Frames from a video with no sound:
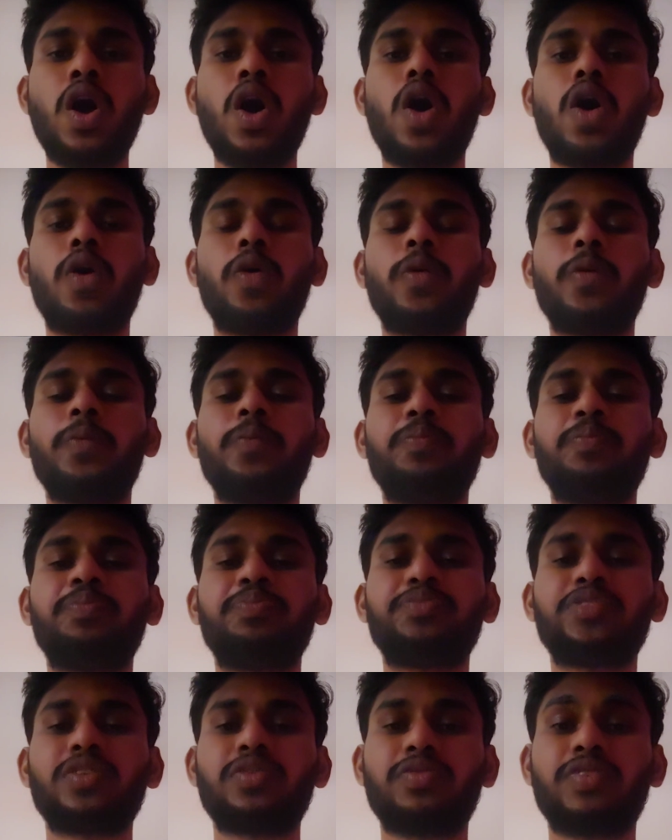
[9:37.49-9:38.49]

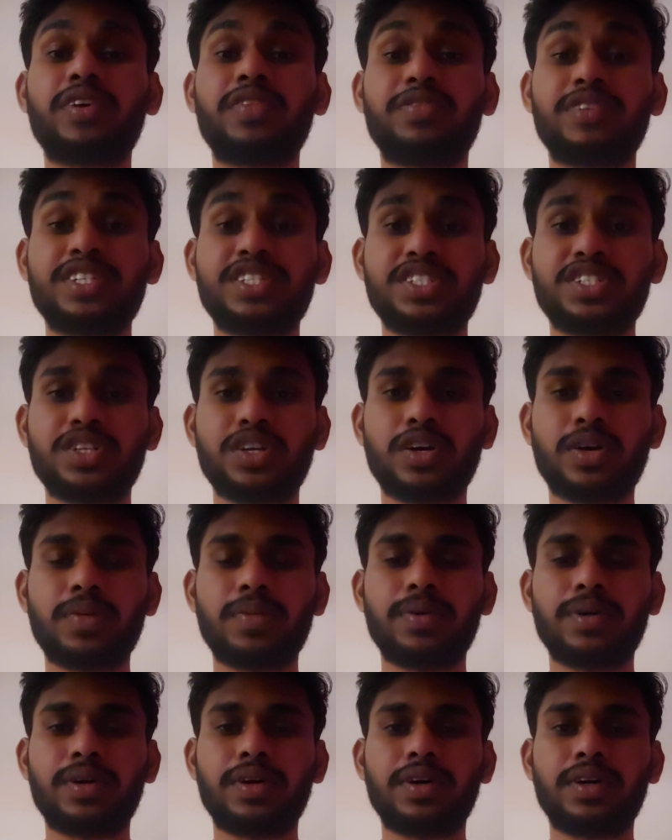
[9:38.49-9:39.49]
for which job
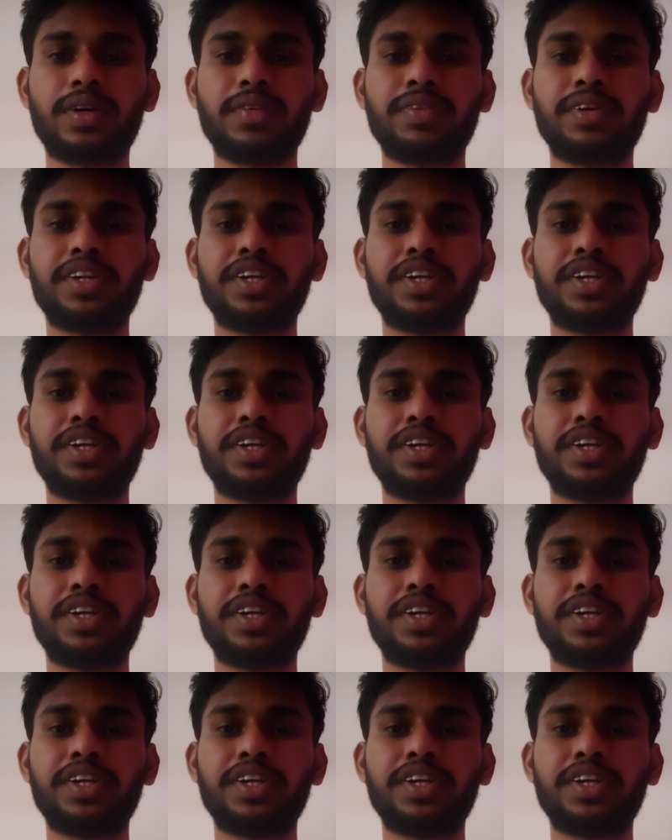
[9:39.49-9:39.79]
we